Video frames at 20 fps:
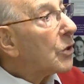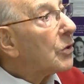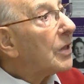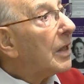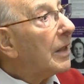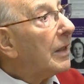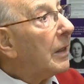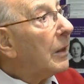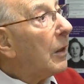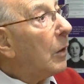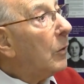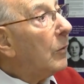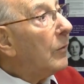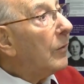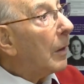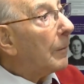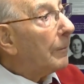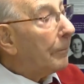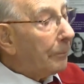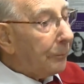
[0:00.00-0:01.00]
to take
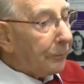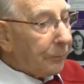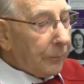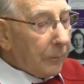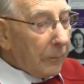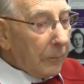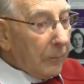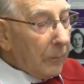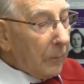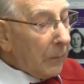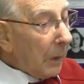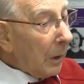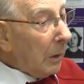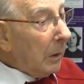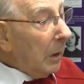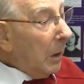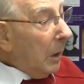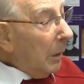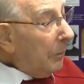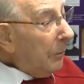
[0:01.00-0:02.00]
over,
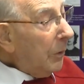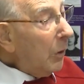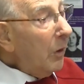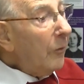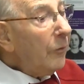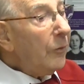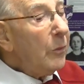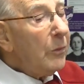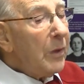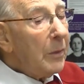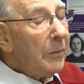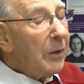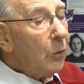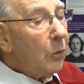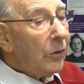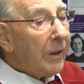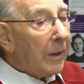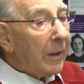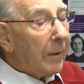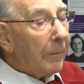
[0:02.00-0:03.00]
apart from the
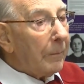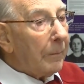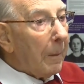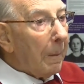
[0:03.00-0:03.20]
building.